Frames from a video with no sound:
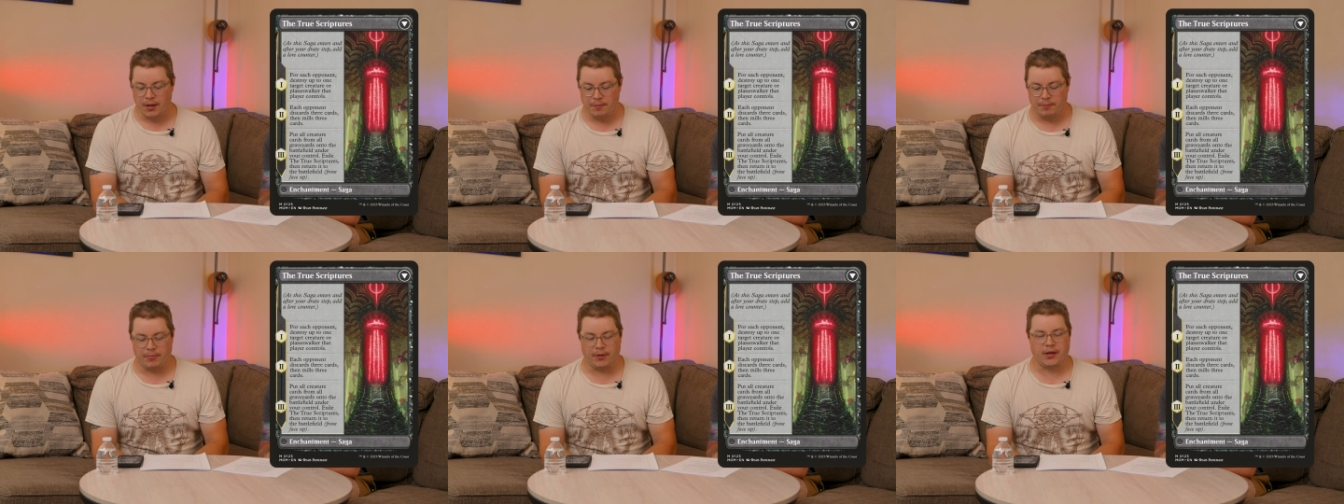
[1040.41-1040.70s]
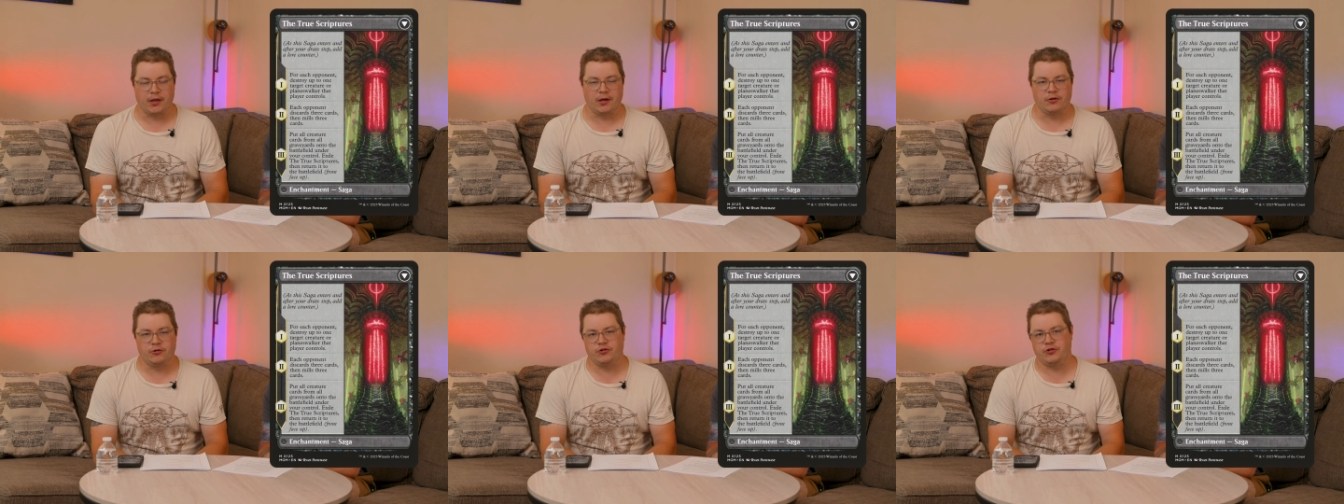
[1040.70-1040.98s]

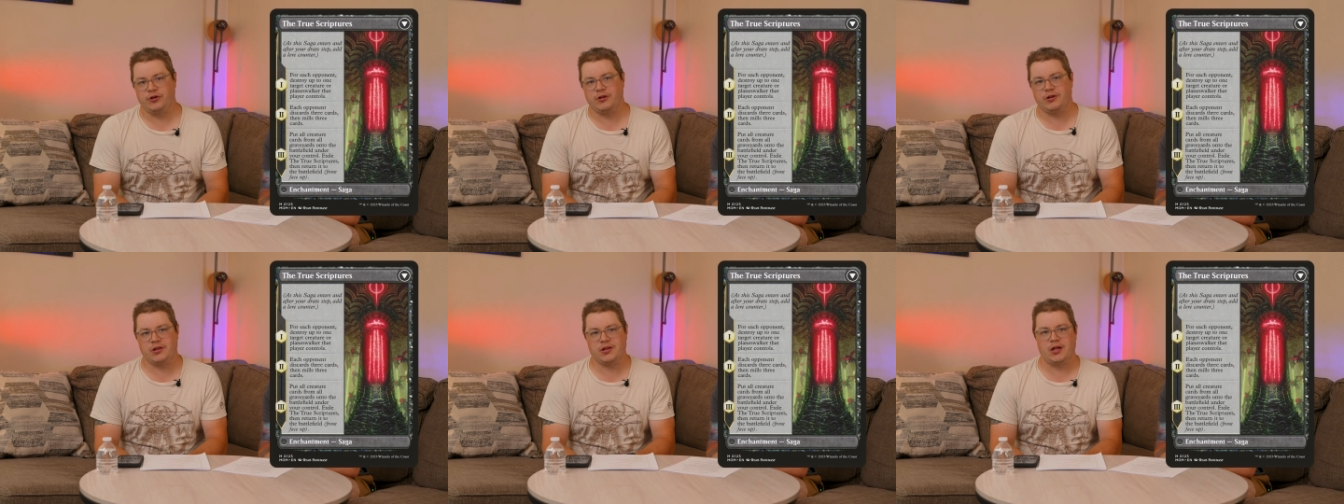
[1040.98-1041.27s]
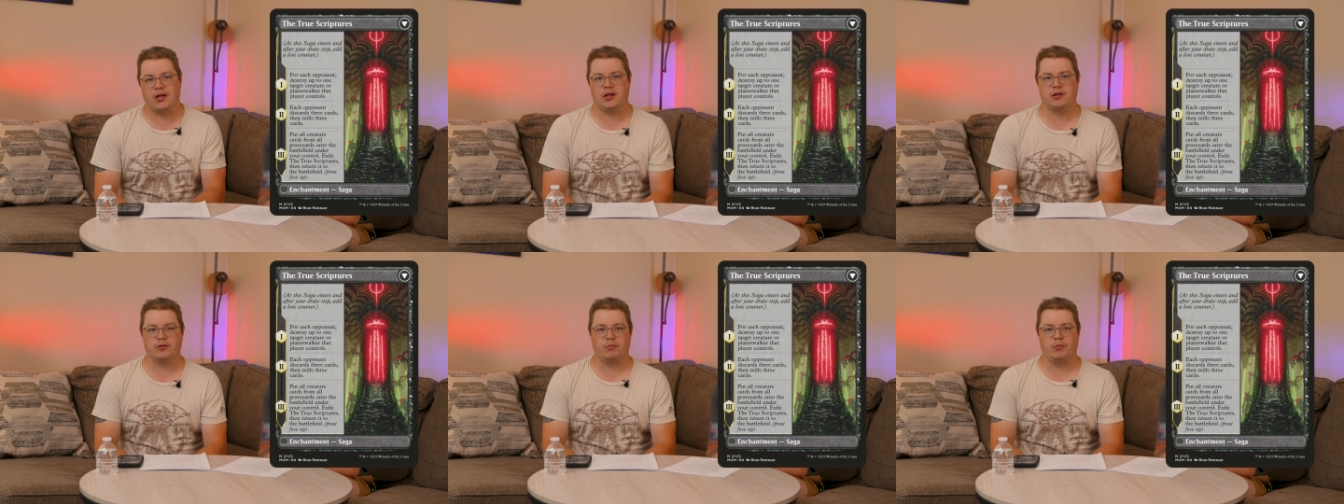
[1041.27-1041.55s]
because she
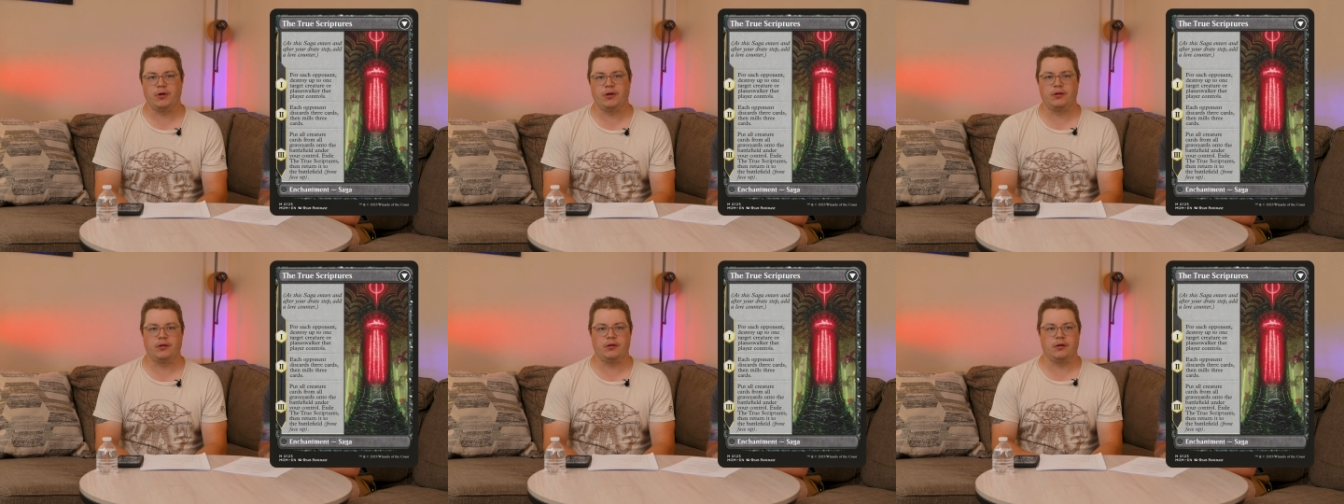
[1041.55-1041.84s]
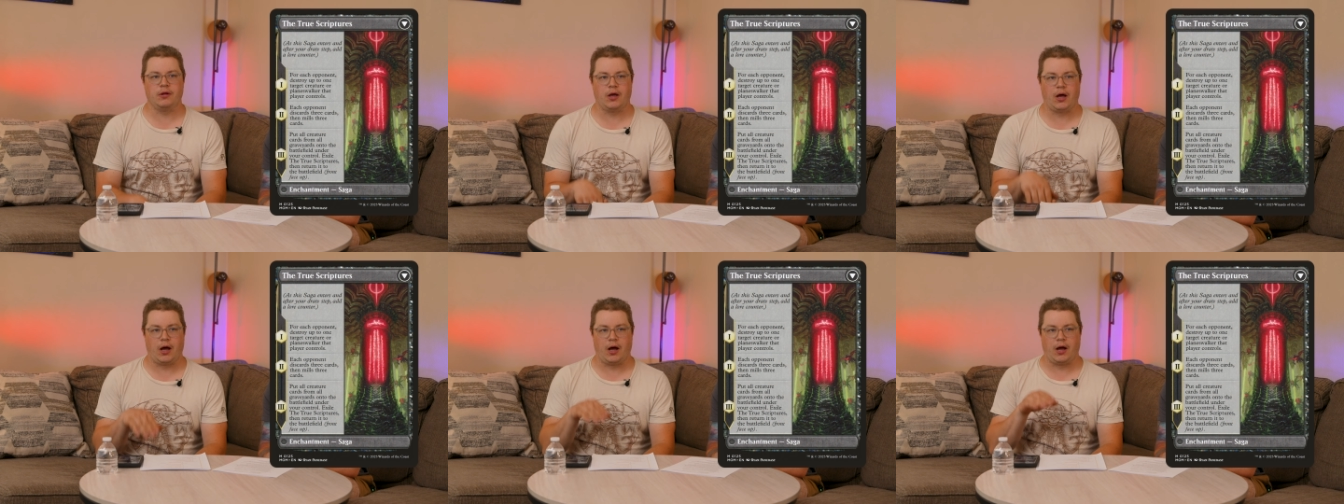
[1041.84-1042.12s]
says when
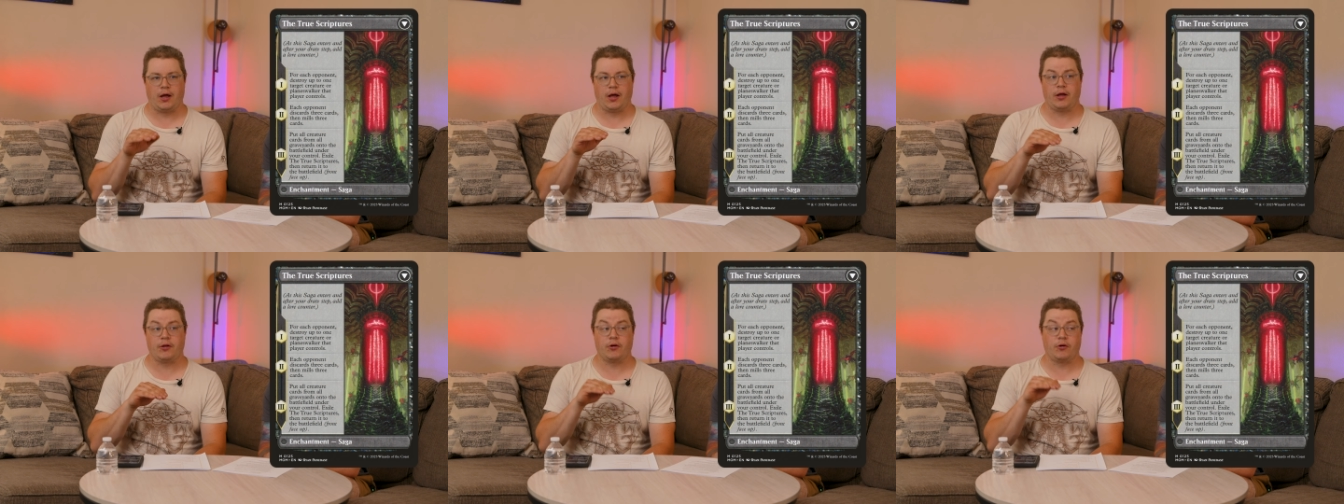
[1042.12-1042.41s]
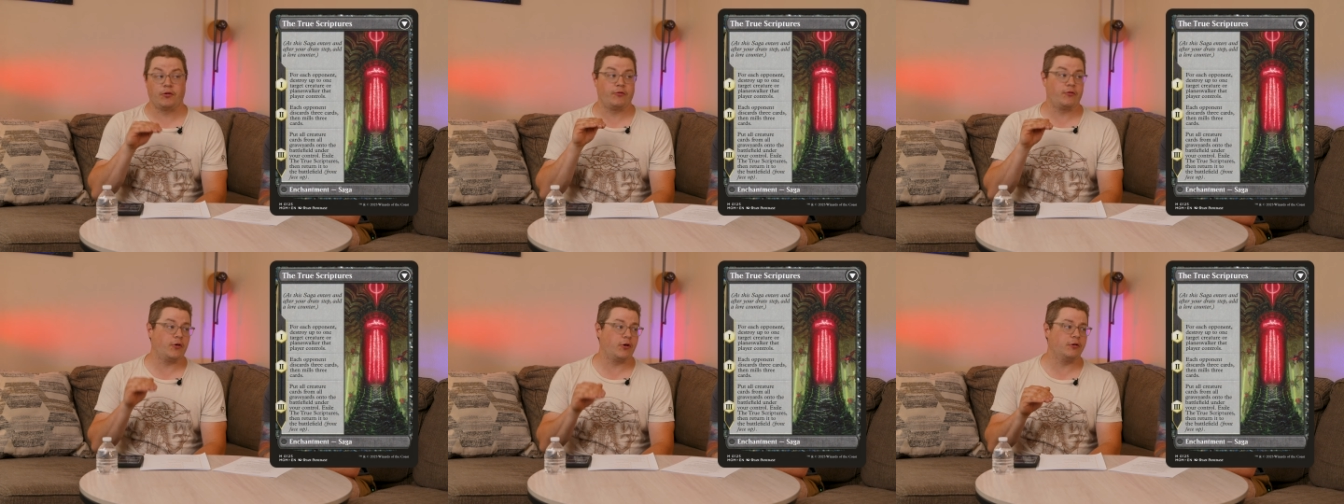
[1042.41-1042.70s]
at
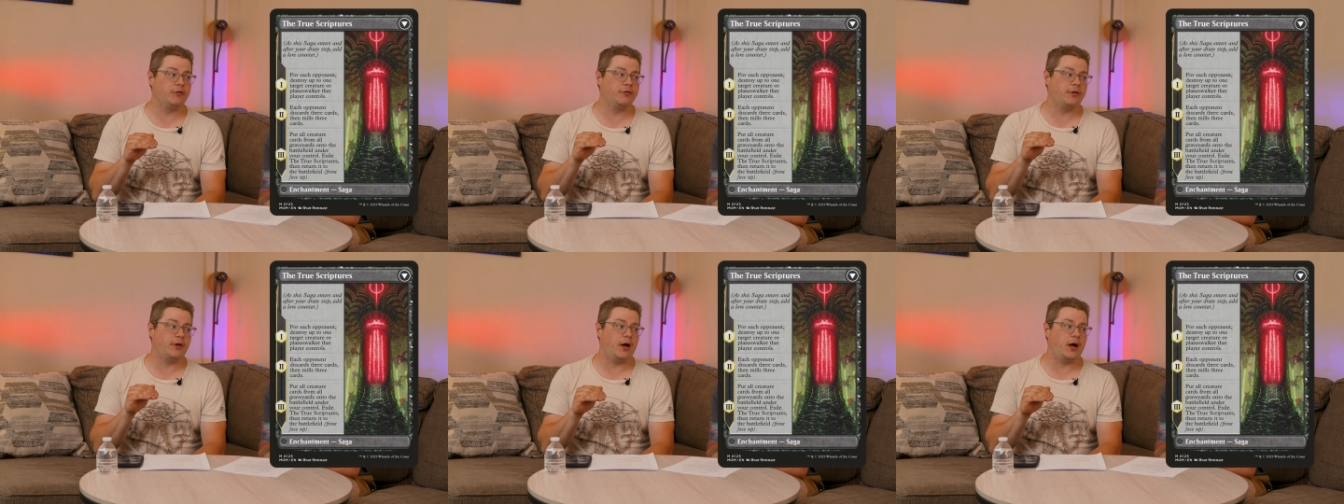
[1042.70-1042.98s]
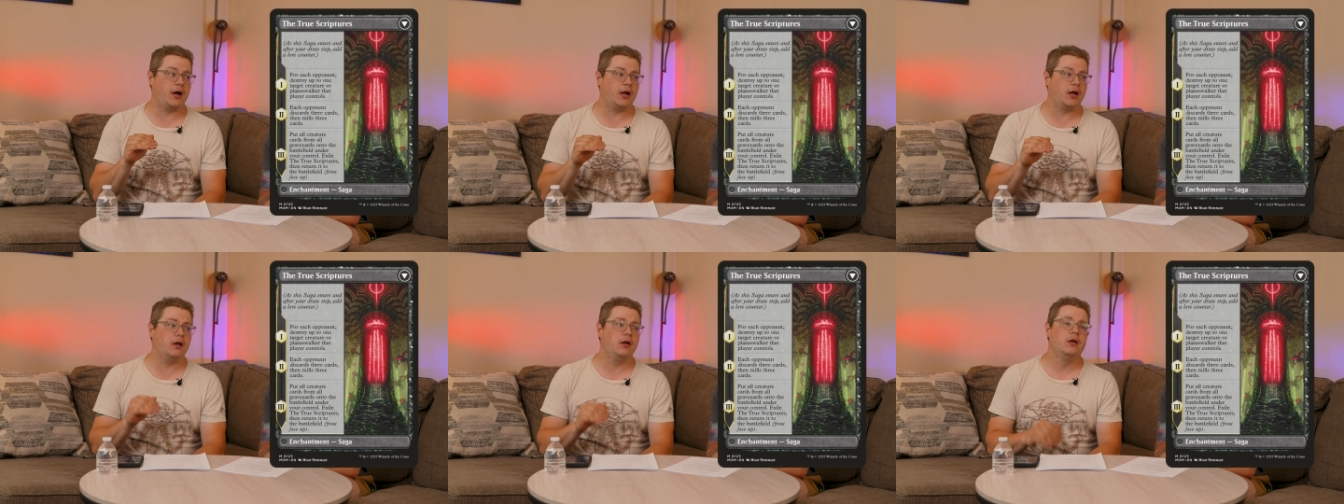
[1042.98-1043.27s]
her first
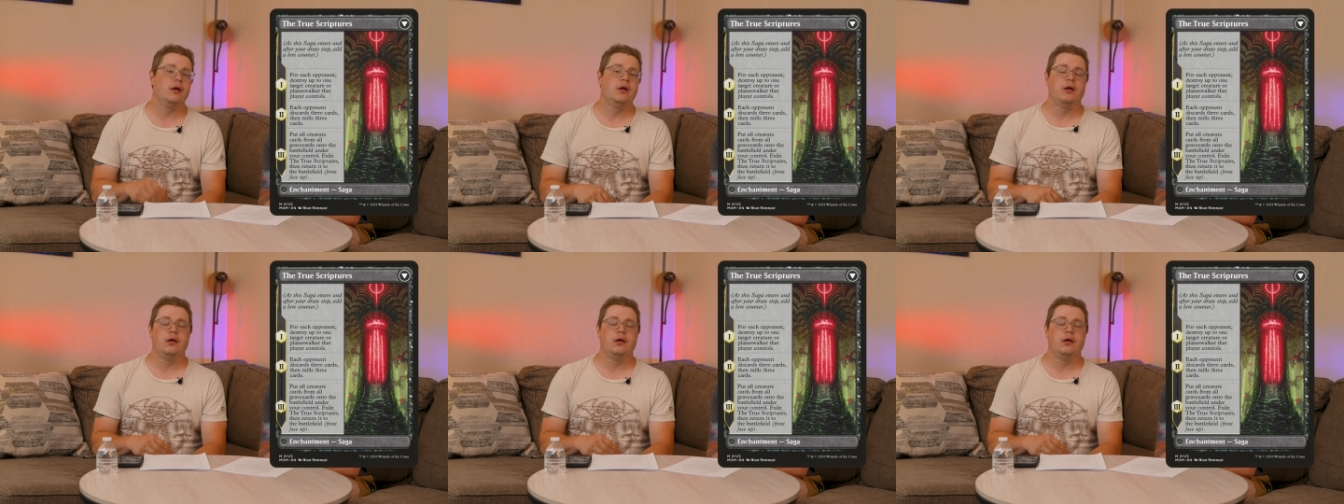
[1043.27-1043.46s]
saga,